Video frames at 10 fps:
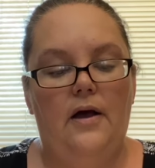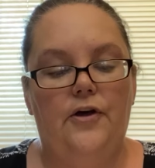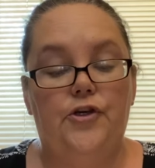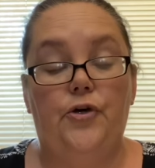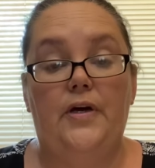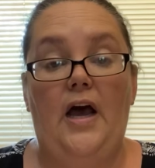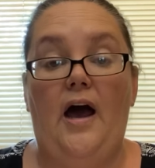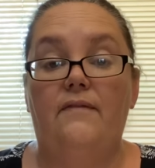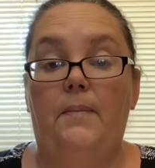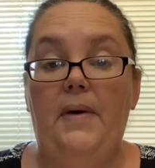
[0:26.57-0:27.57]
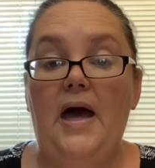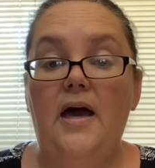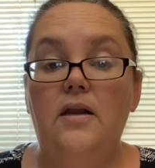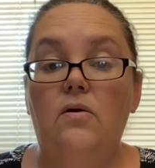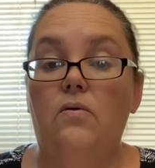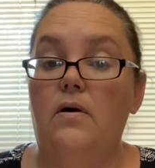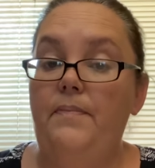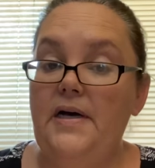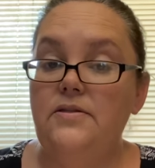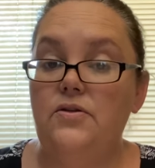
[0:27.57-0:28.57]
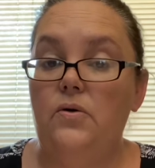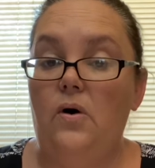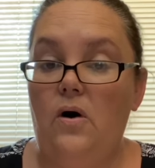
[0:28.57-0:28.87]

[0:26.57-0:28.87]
You can have a pen or a pencil